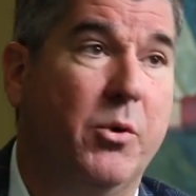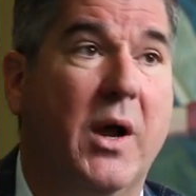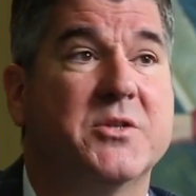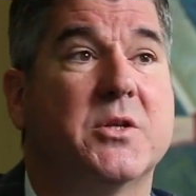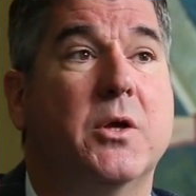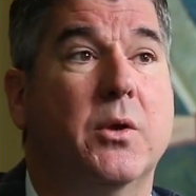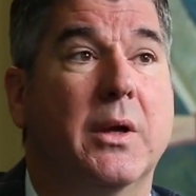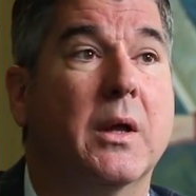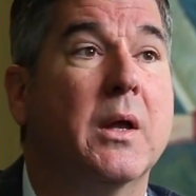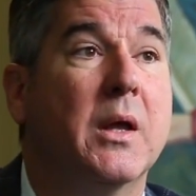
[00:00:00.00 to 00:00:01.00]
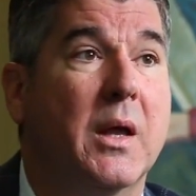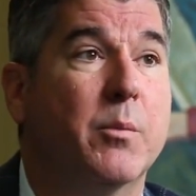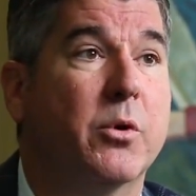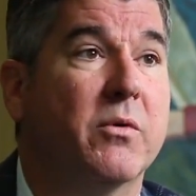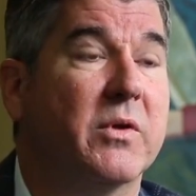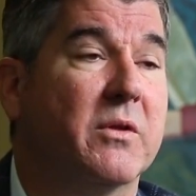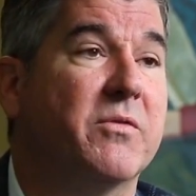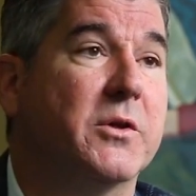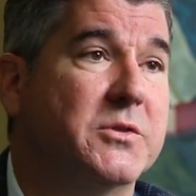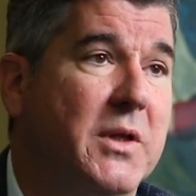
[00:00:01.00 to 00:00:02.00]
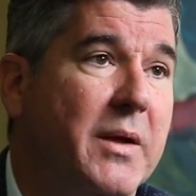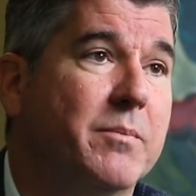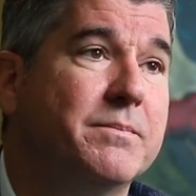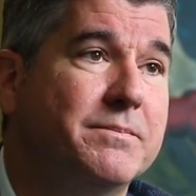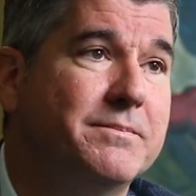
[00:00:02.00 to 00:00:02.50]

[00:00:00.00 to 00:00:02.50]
prosecuting and proving the false claim.